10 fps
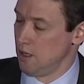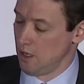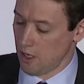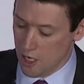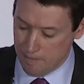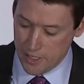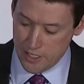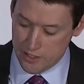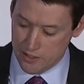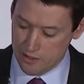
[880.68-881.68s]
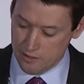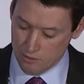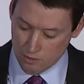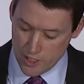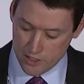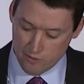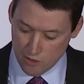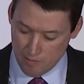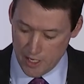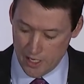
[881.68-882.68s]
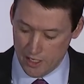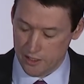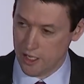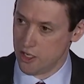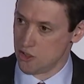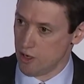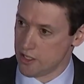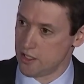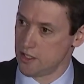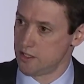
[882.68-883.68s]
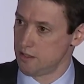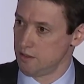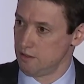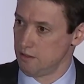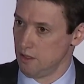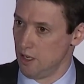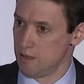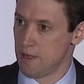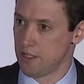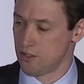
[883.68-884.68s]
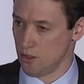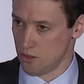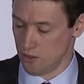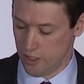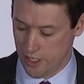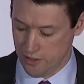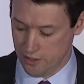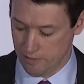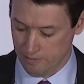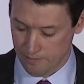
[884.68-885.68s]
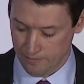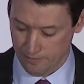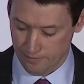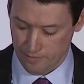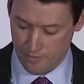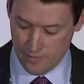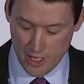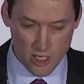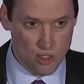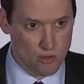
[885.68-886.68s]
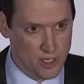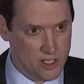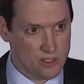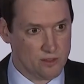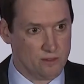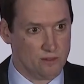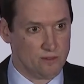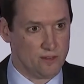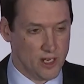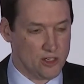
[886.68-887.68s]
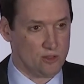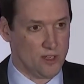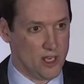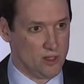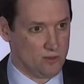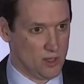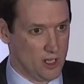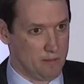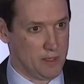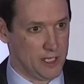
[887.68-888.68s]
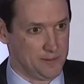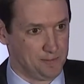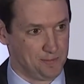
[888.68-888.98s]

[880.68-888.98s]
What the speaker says: A company's reason for being that addresses unmet social needs and creates financial value for the company.